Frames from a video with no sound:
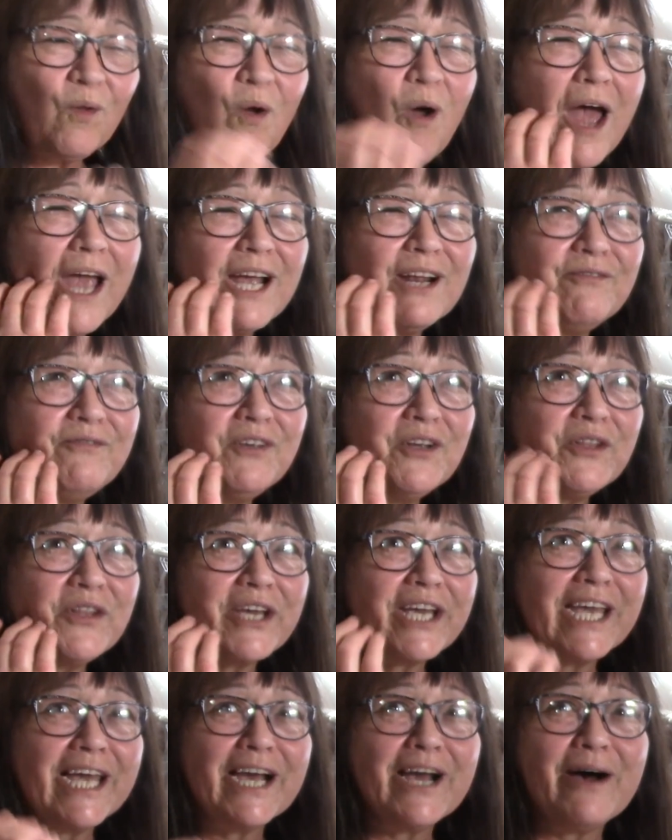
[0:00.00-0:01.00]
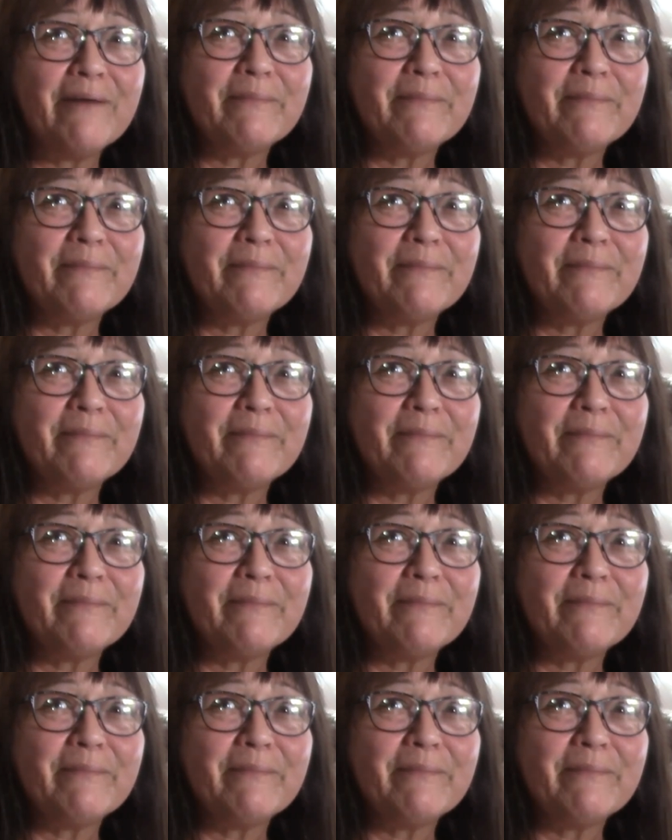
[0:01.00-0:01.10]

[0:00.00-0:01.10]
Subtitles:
I can feel the kick on my